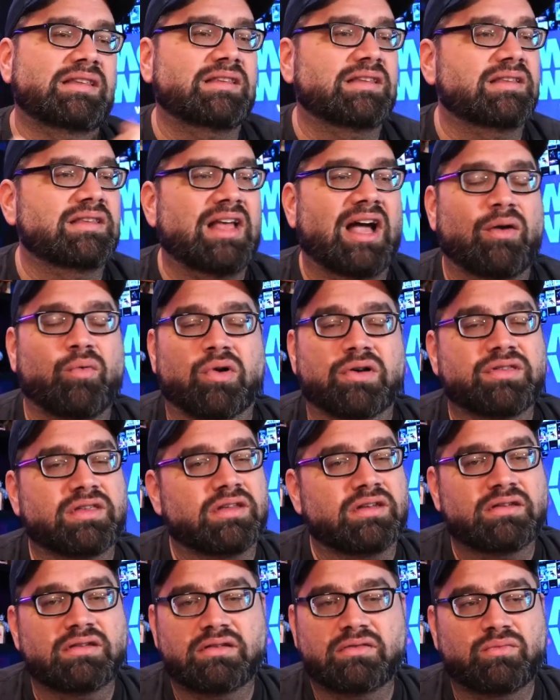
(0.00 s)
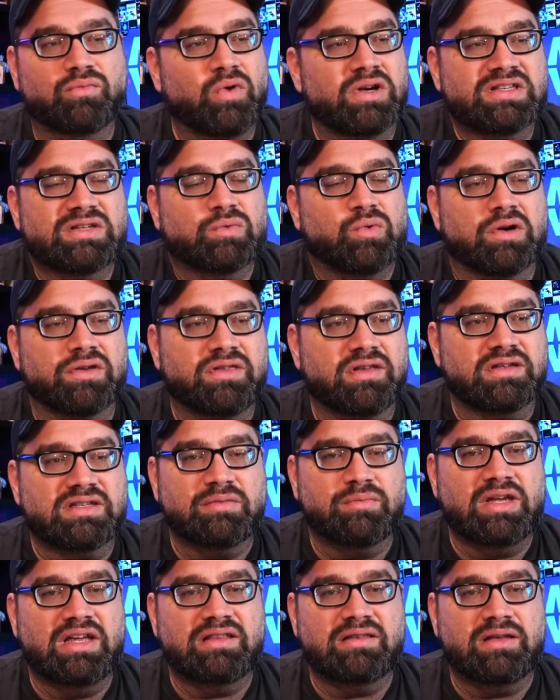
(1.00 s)
not worth it. Wasn't worth it
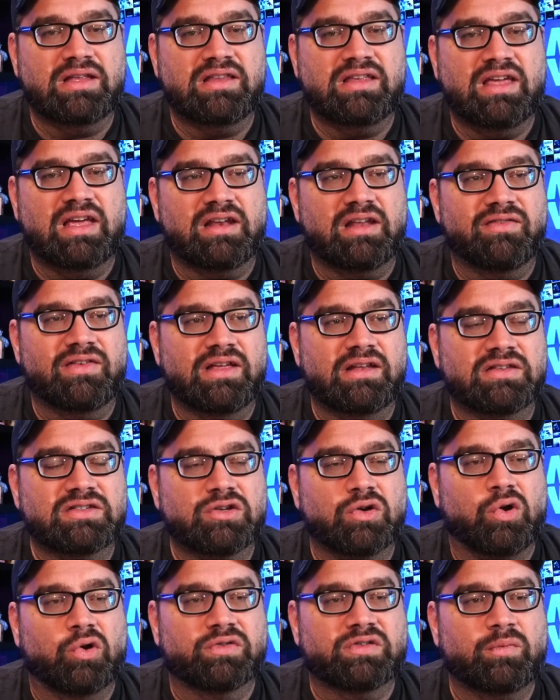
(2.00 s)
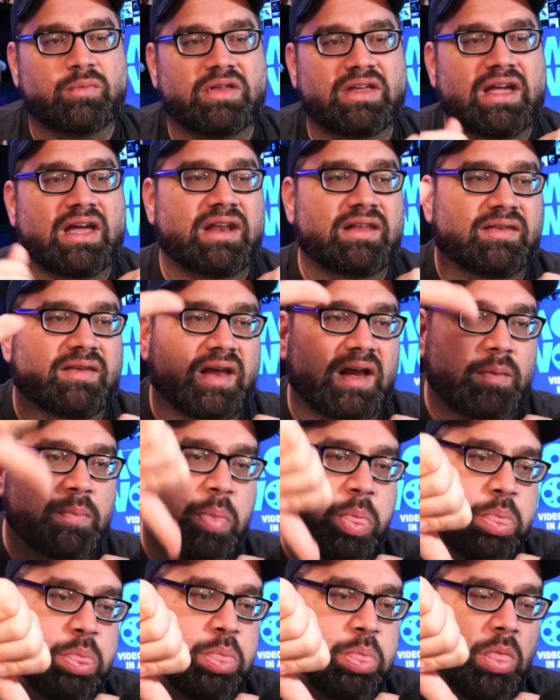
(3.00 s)
to me in the end of it. So ultimately I got to say
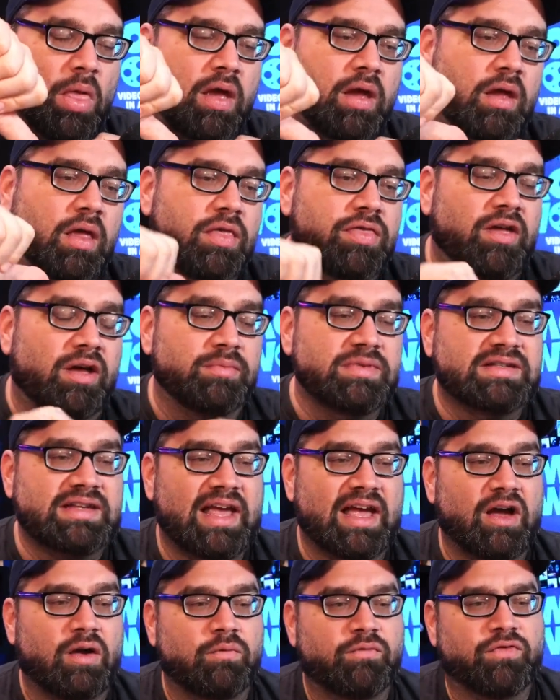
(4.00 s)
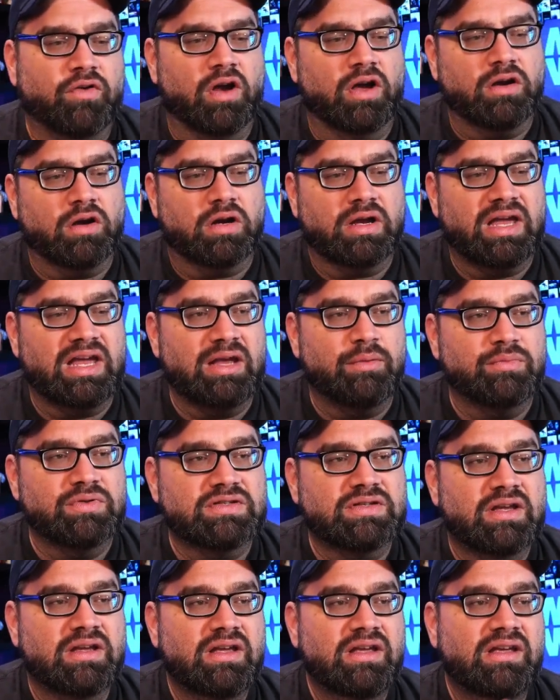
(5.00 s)
thumbs down for Hunger
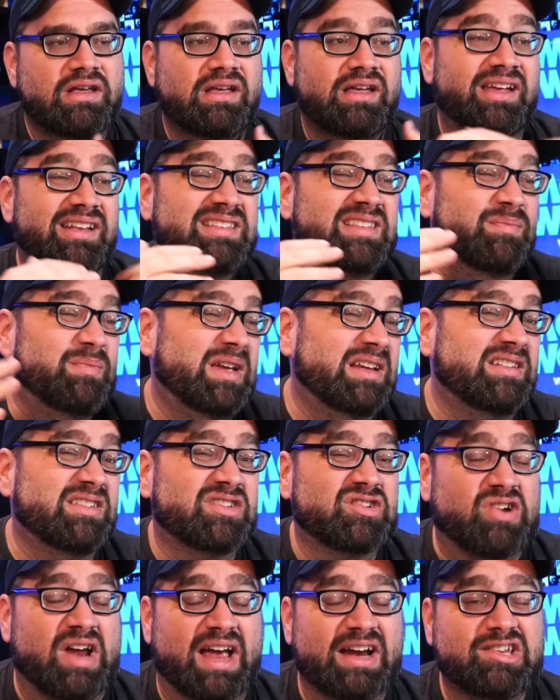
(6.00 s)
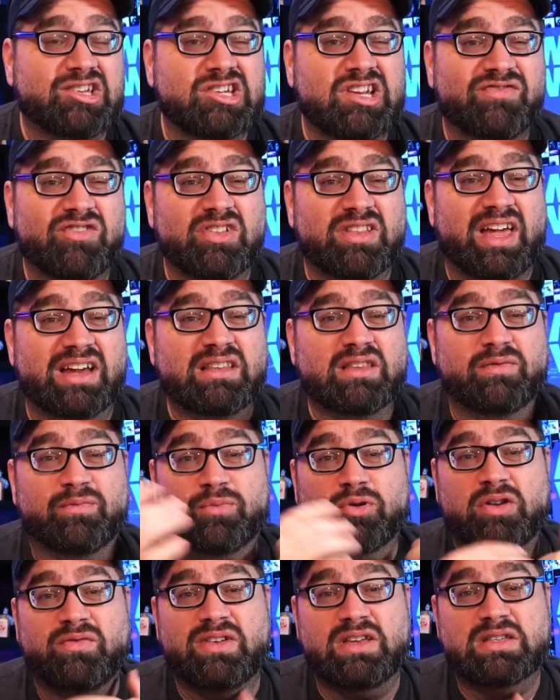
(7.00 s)
Games. It's a big distraction. If you like the
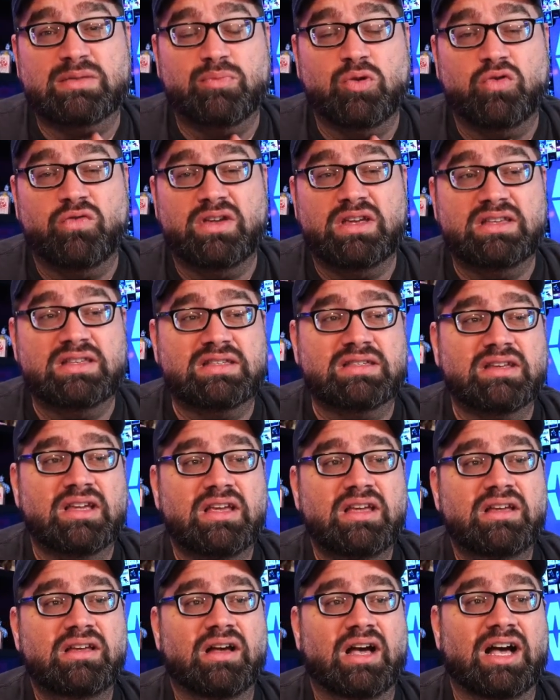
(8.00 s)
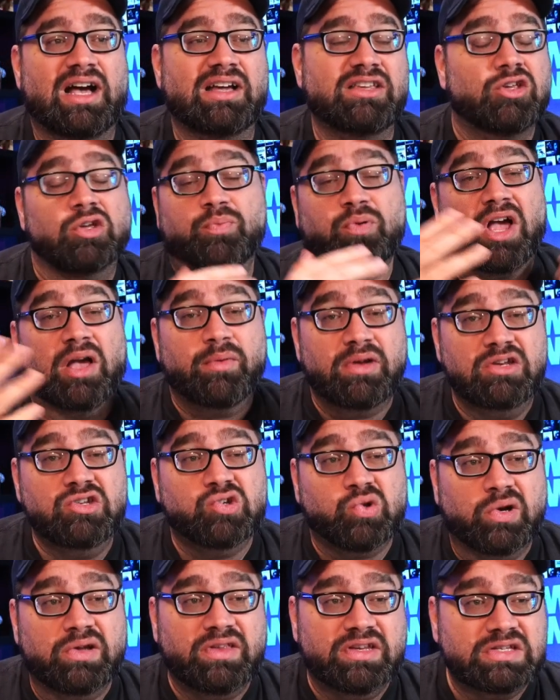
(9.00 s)
previous movies, you'll probably
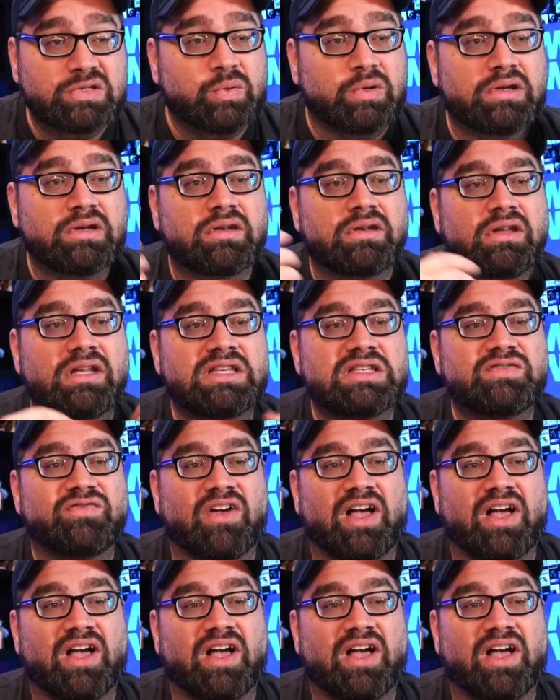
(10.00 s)
enjoy this one. It's